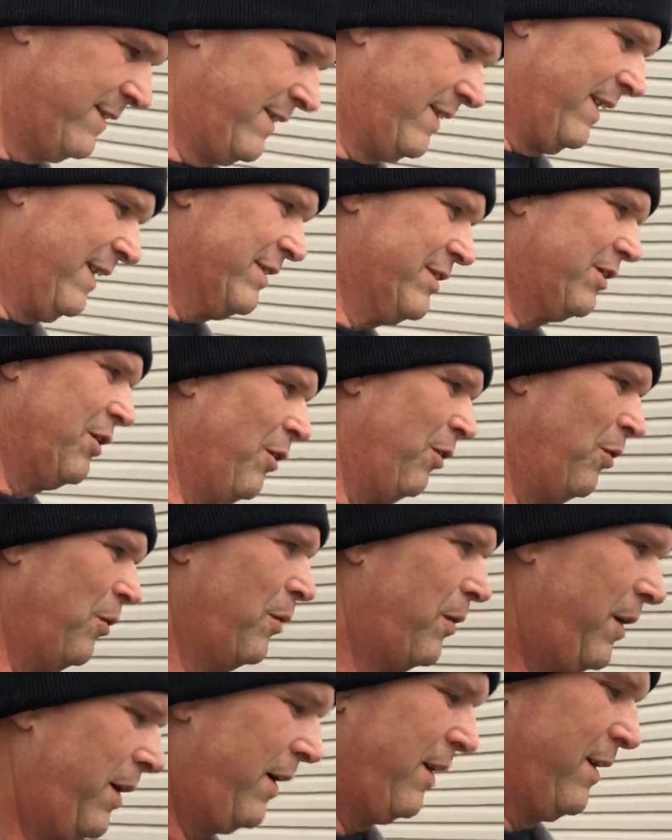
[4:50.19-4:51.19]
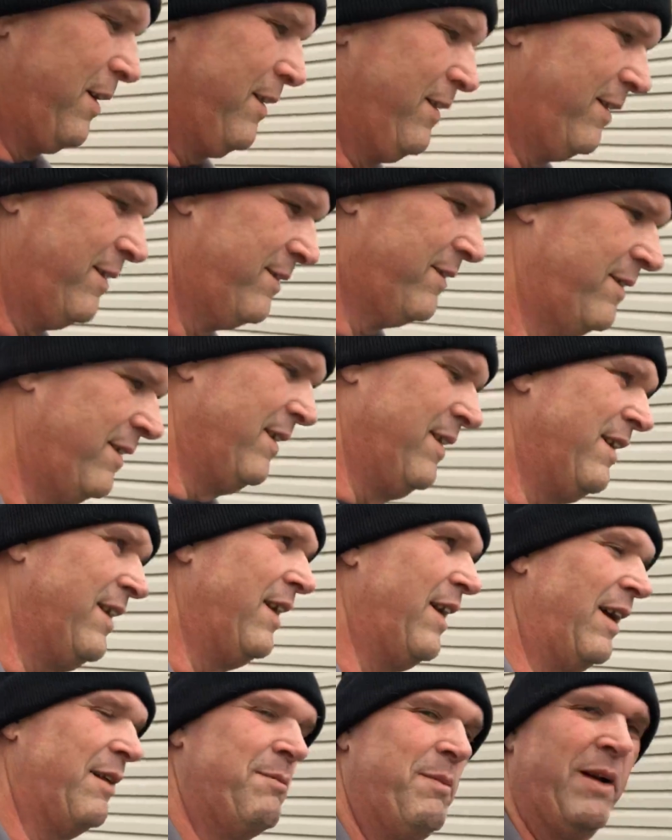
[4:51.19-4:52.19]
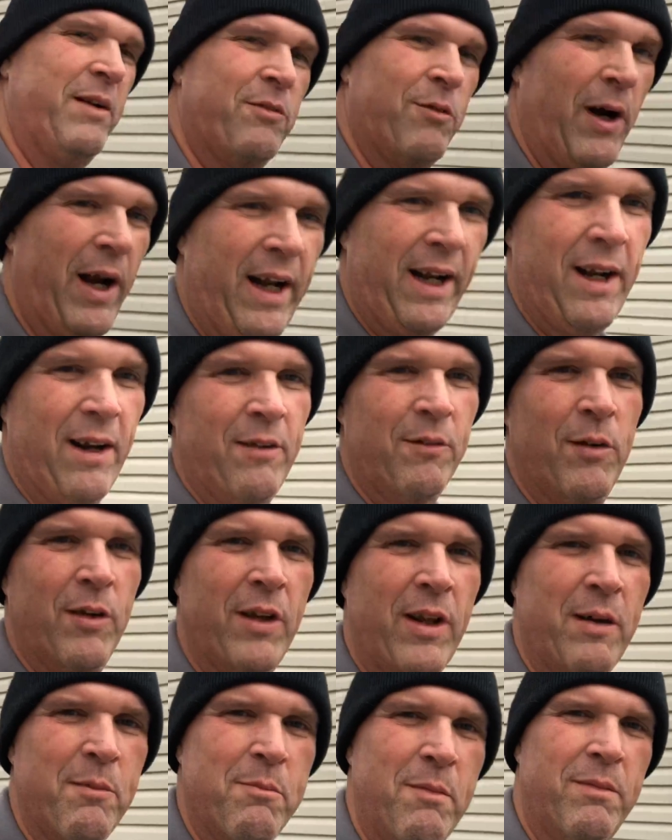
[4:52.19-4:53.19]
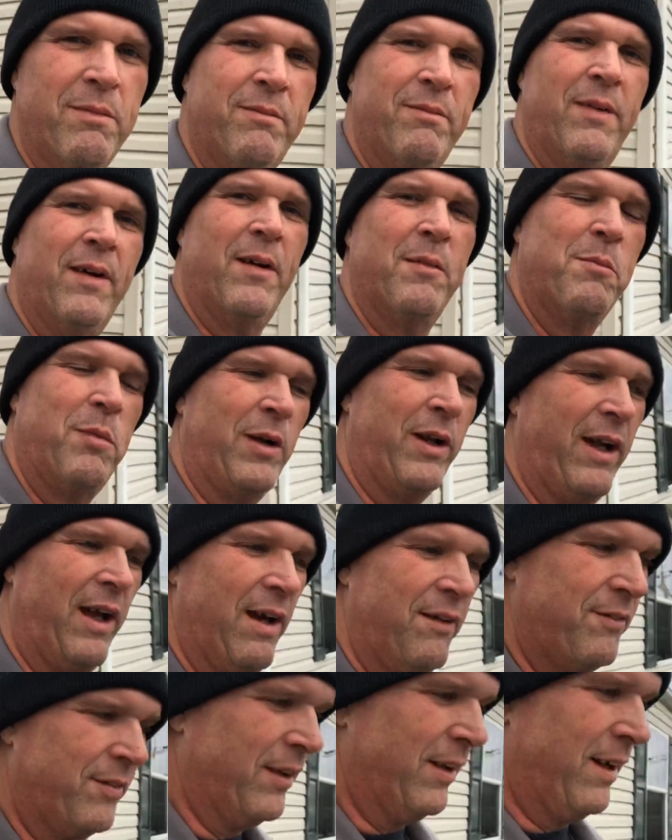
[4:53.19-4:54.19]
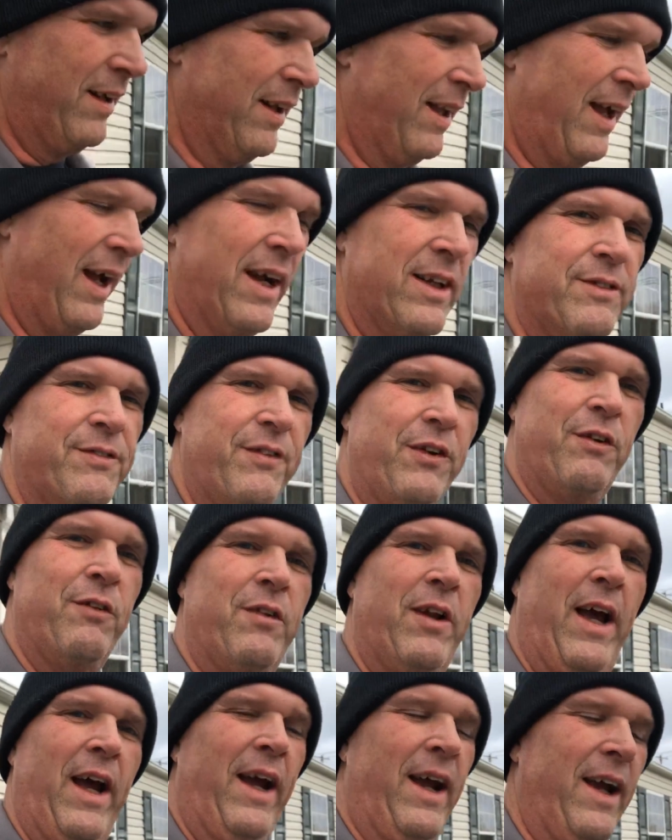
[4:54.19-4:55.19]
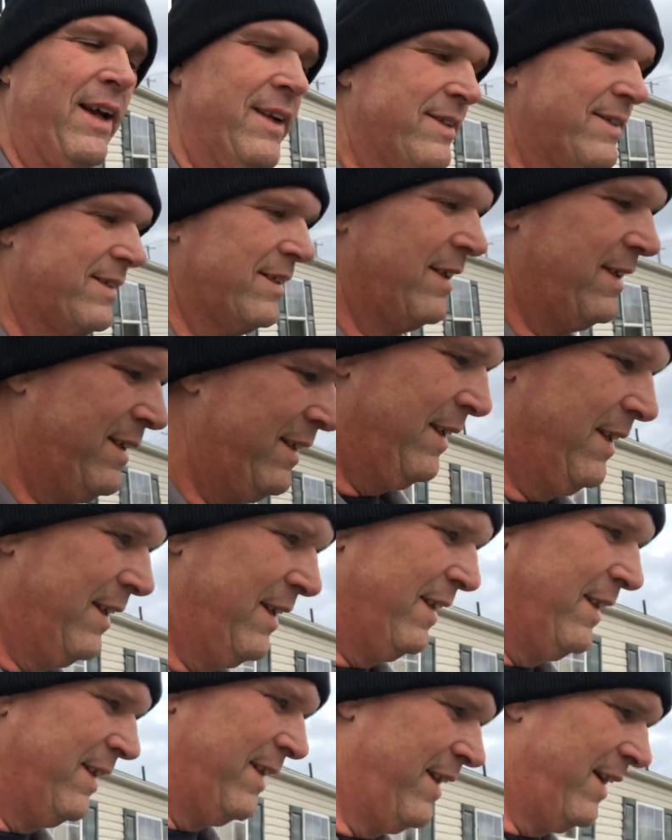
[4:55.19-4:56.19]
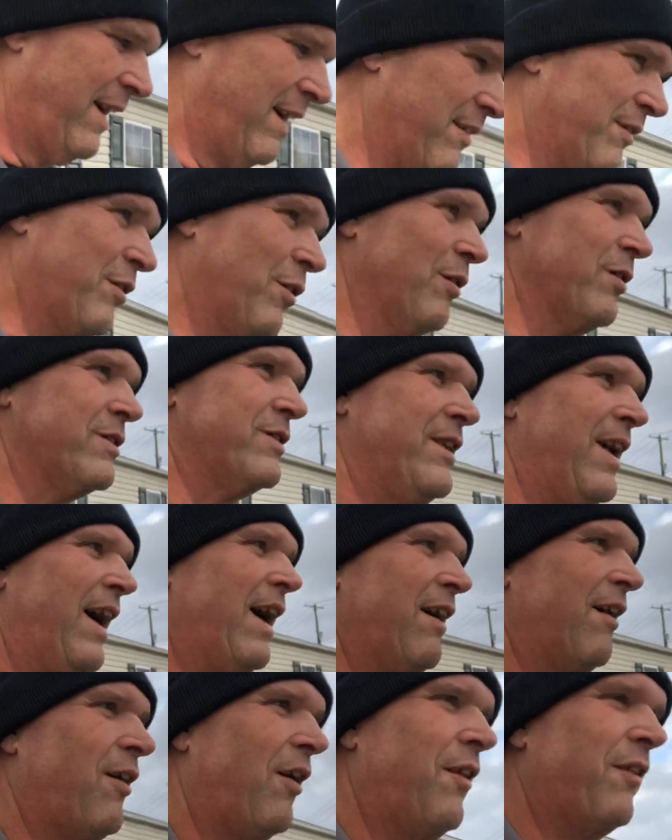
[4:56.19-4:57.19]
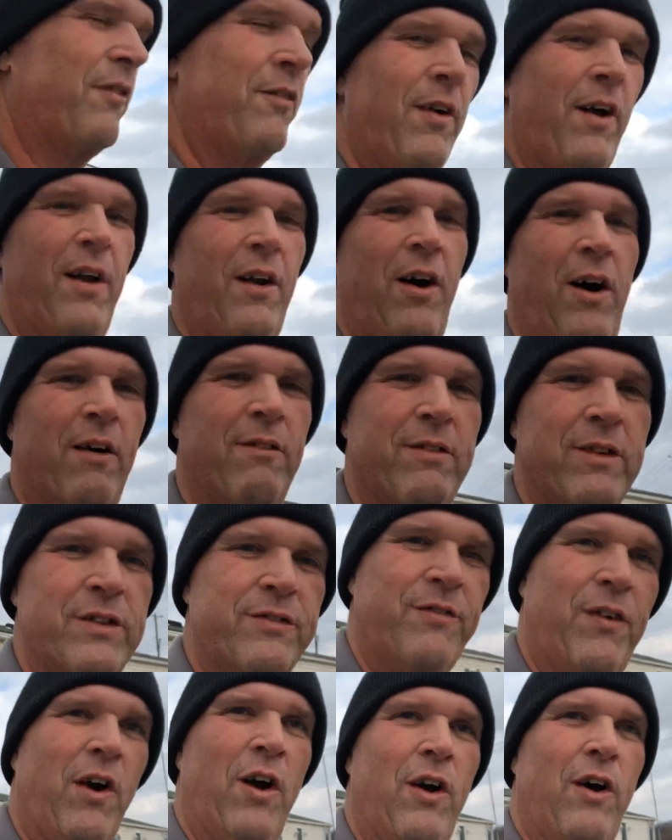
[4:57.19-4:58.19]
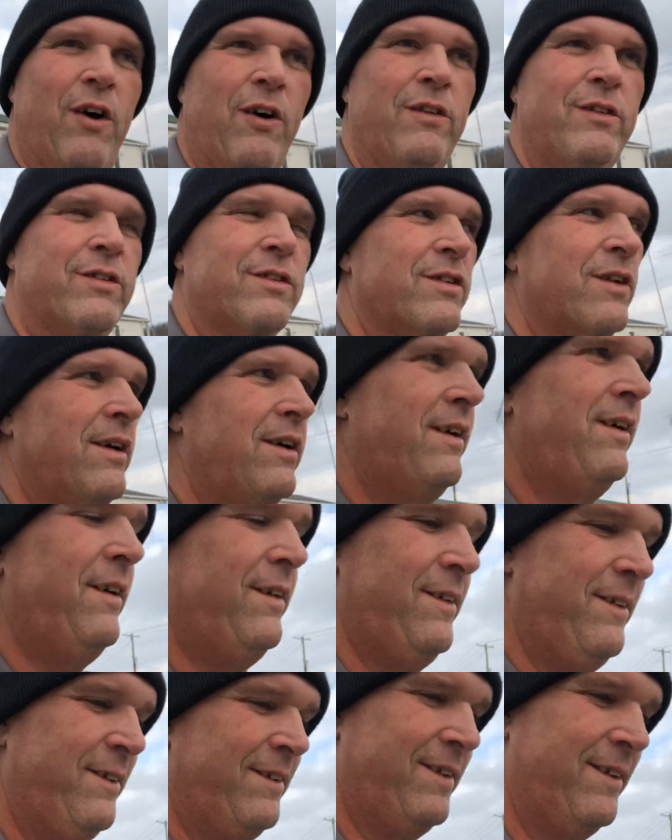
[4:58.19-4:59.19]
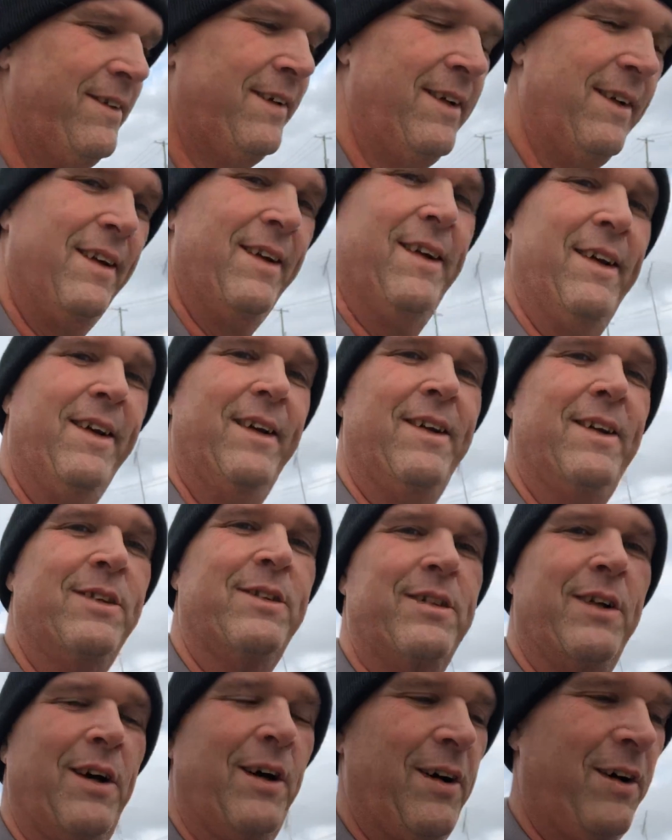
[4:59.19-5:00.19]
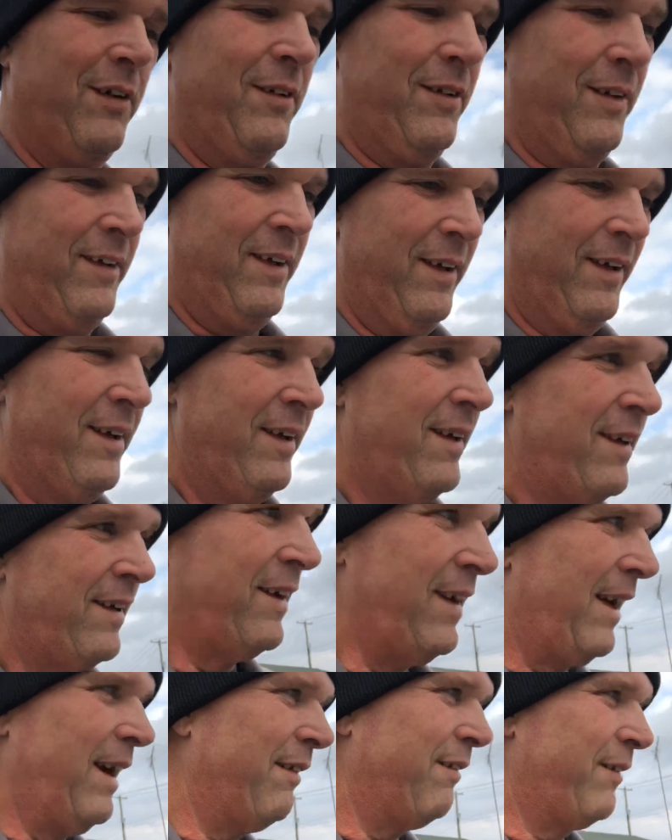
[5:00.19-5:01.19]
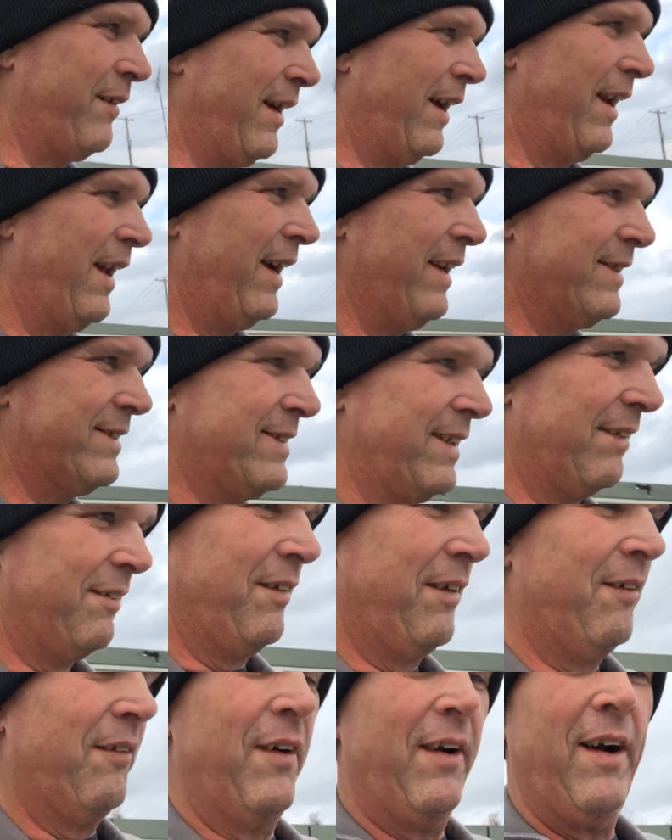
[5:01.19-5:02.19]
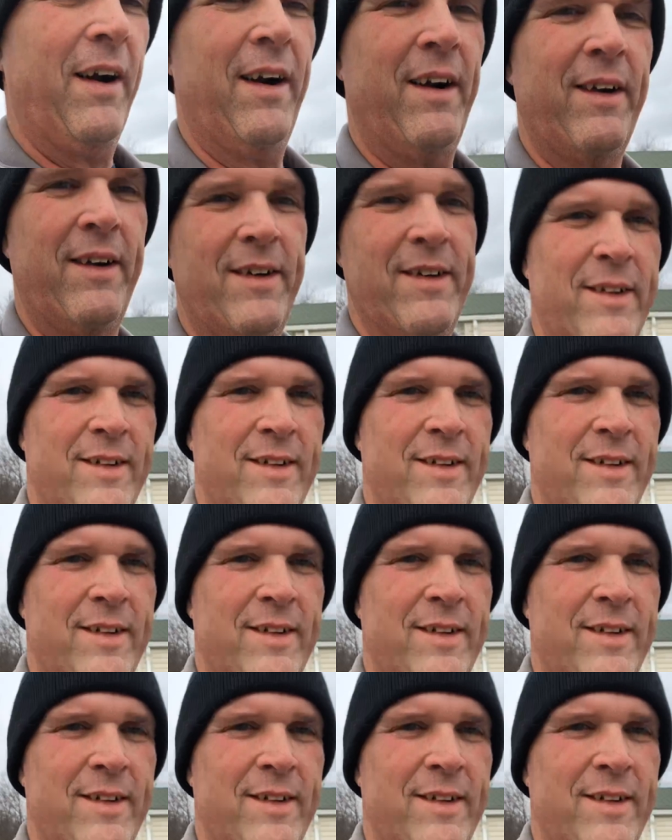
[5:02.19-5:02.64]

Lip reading: Gets cold here. It's been raining really pretty heavily the last few days. Of course, now all the runoff is froze. So Now we've got ice everywhere.